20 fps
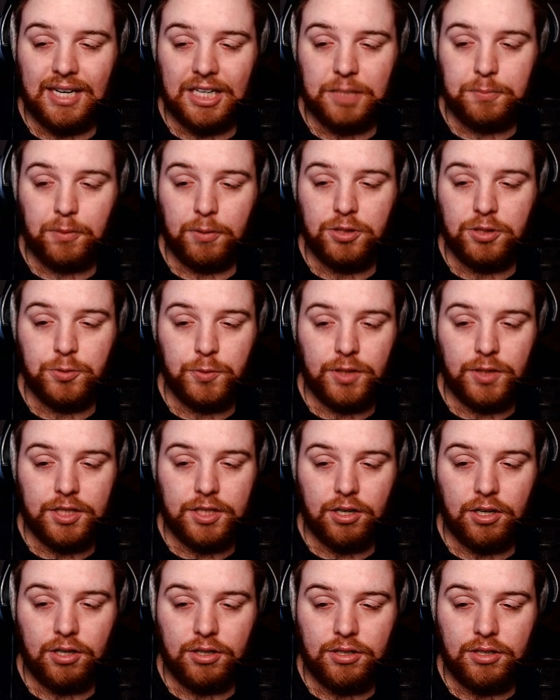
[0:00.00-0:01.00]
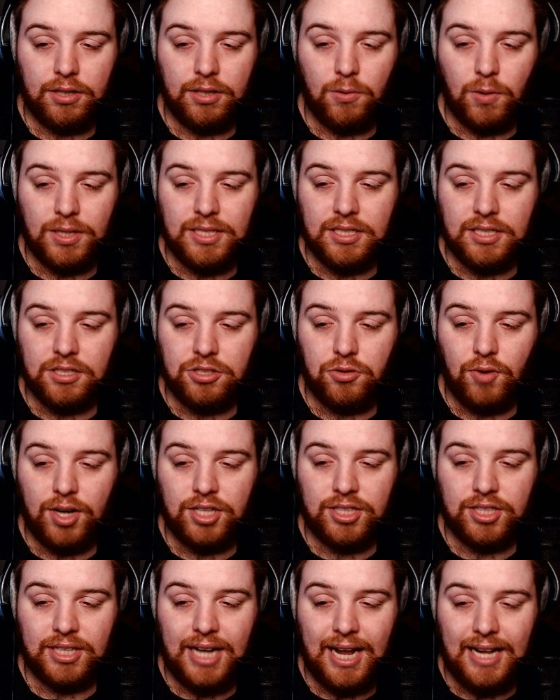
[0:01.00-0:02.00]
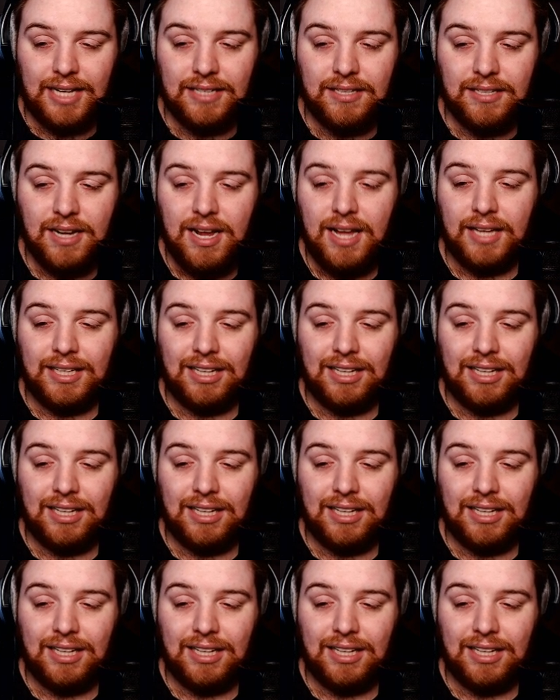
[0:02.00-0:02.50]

An explosion will occur once this duration ends,